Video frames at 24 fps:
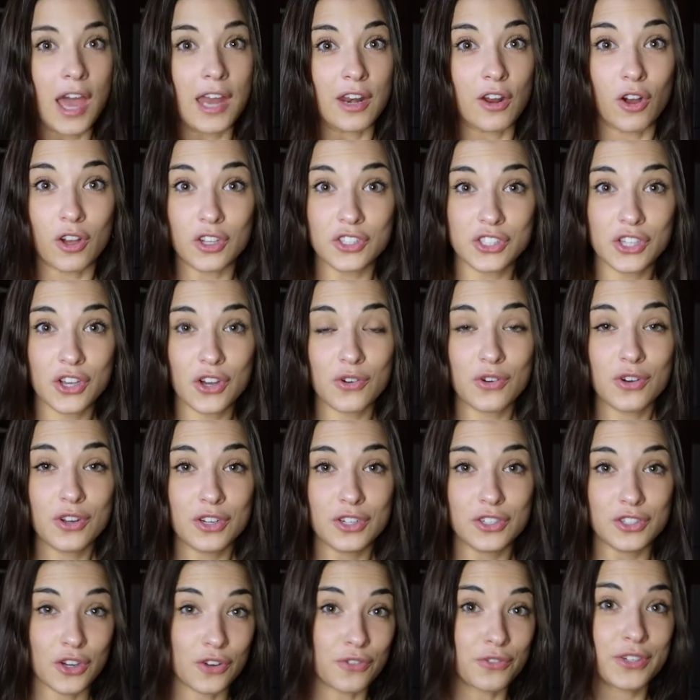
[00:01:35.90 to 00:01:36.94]
And also,
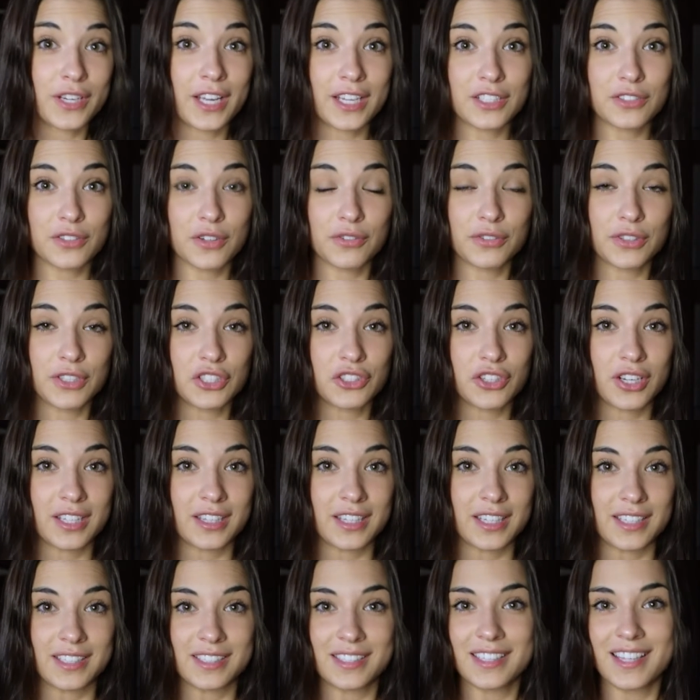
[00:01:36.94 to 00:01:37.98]
don't forget to refrigerate
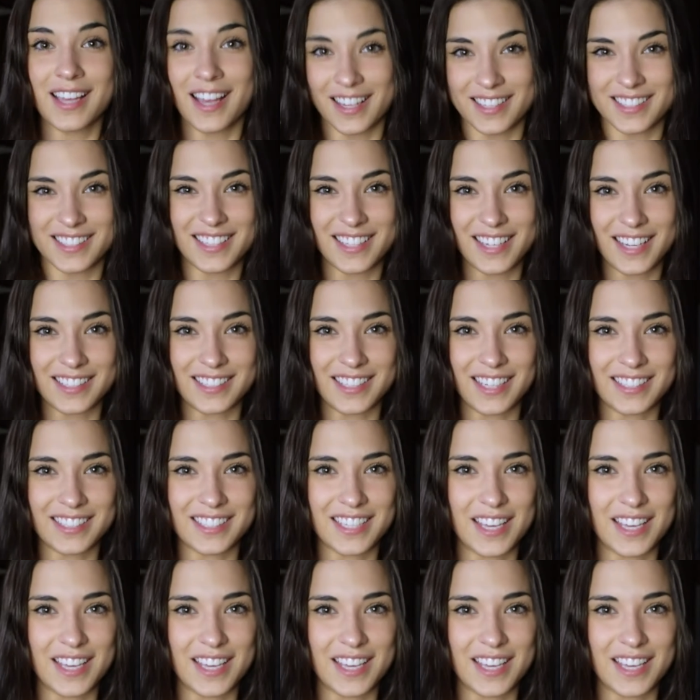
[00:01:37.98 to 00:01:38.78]
these. I'll see you guys next